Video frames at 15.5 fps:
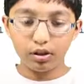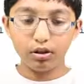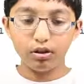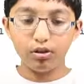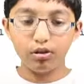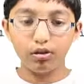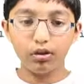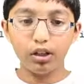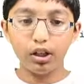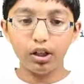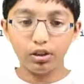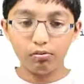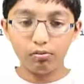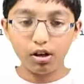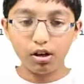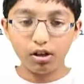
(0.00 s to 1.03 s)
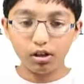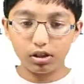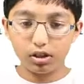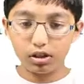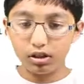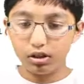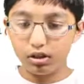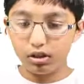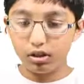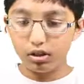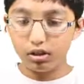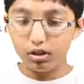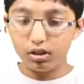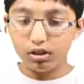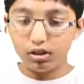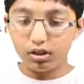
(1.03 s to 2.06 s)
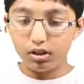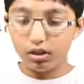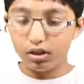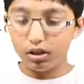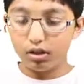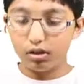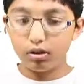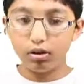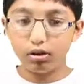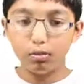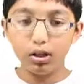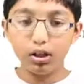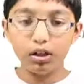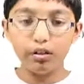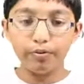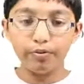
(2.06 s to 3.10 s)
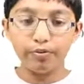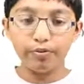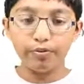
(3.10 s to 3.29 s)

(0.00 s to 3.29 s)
close quotation marks comma